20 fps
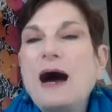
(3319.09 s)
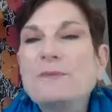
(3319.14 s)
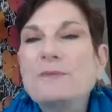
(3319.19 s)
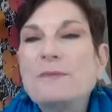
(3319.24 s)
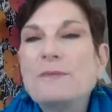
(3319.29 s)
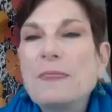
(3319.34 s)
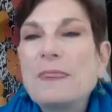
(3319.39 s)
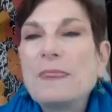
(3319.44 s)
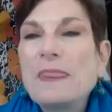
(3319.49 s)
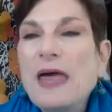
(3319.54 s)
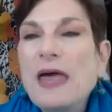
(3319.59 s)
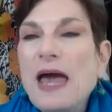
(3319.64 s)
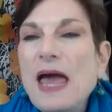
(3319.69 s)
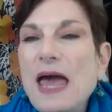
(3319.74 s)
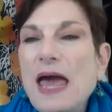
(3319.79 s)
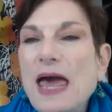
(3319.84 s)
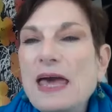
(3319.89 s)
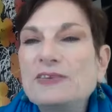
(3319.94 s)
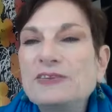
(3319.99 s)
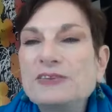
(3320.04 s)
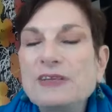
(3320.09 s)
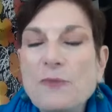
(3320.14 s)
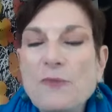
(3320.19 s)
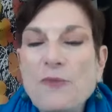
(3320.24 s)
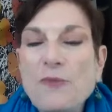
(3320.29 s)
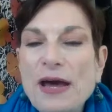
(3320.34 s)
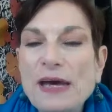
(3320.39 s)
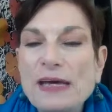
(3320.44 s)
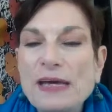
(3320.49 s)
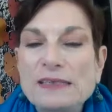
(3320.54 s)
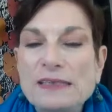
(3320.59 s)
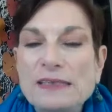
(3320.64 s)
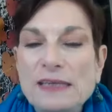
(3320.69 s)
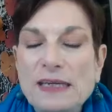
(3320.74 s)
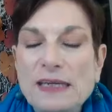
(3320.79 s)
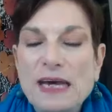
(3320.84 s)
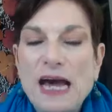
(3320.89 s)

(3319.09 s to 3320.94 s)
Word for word: um, in some ways,